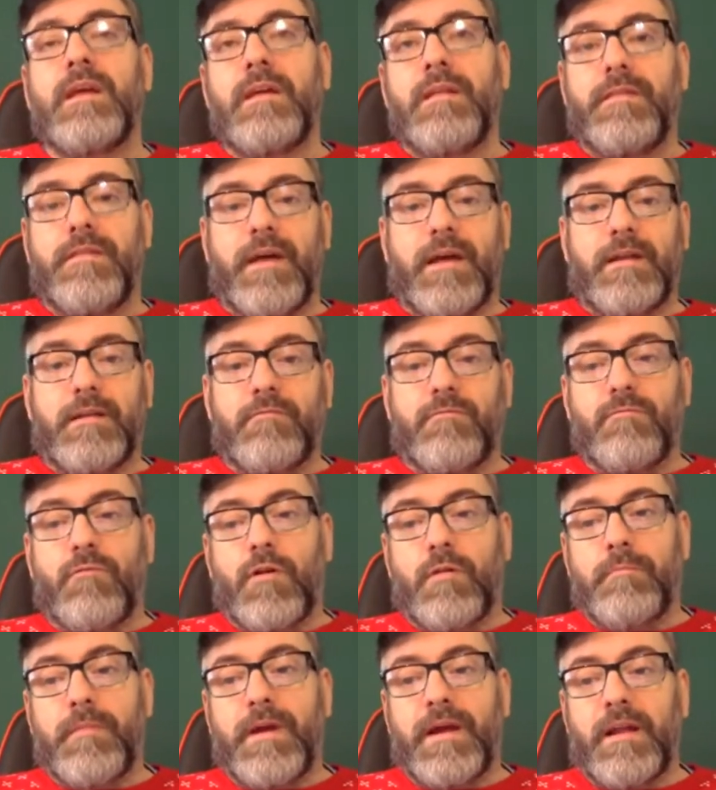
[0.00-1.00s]
then
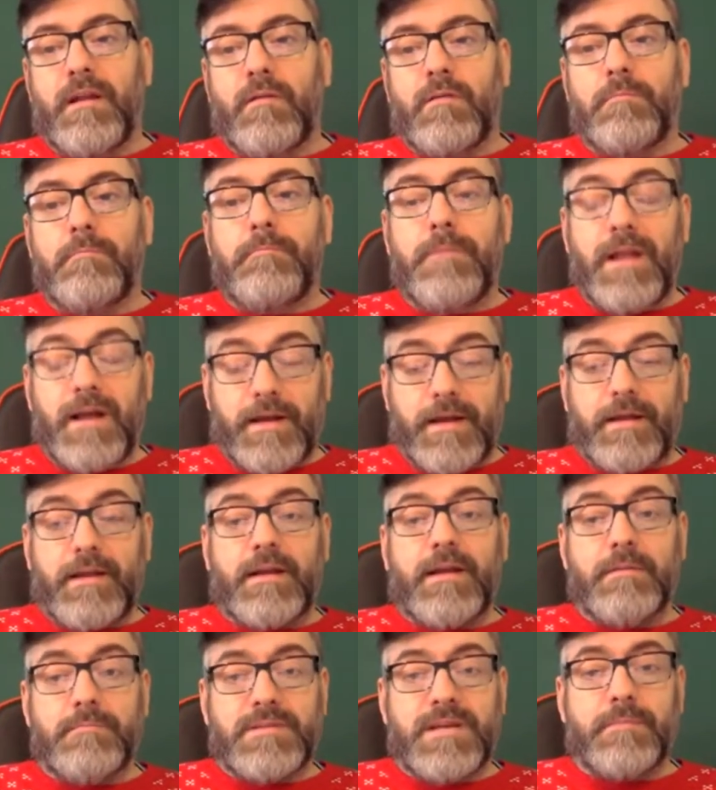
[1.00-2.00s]
Royal Mail plugin
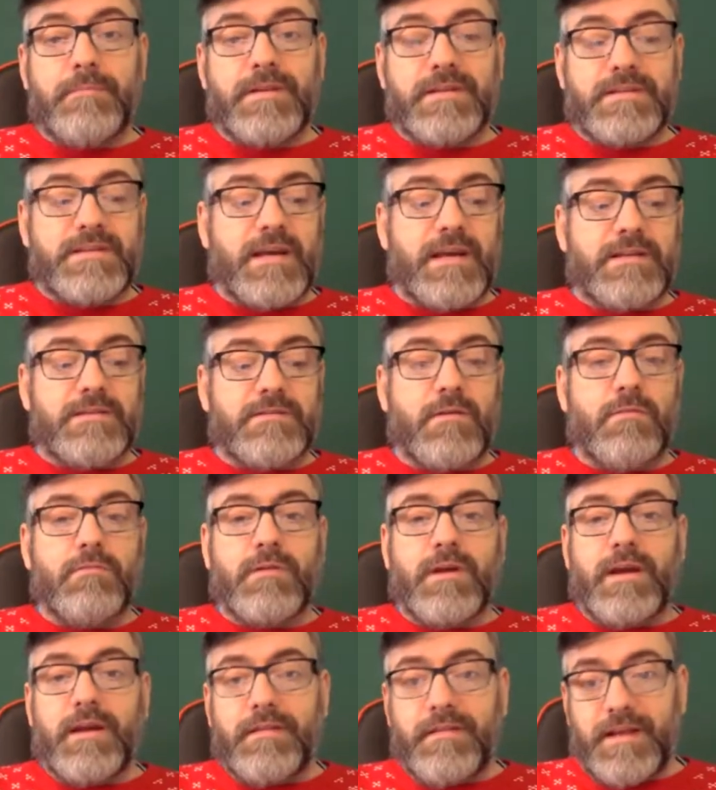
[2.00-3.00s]
comes up and says,
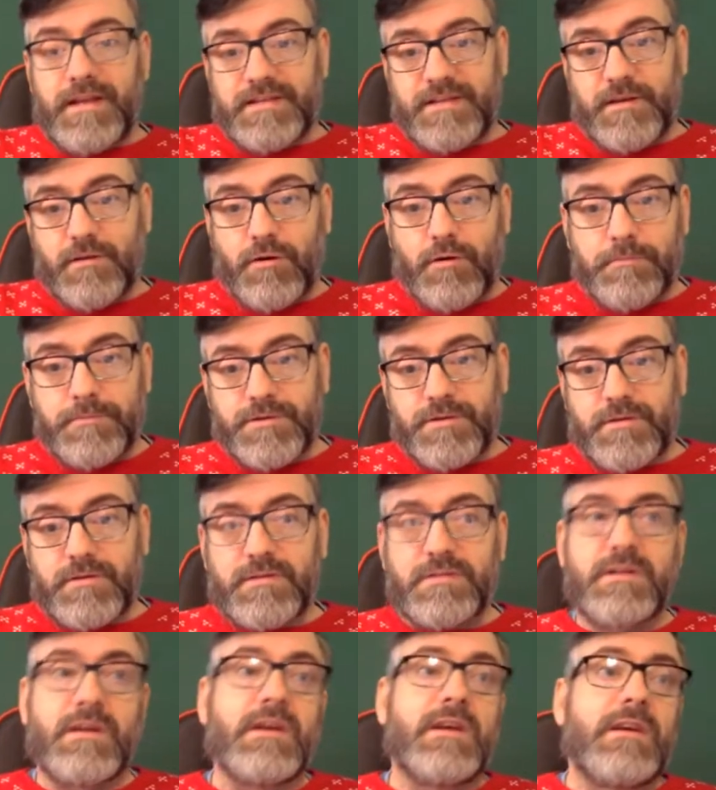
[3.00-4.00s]
okay, these are your options.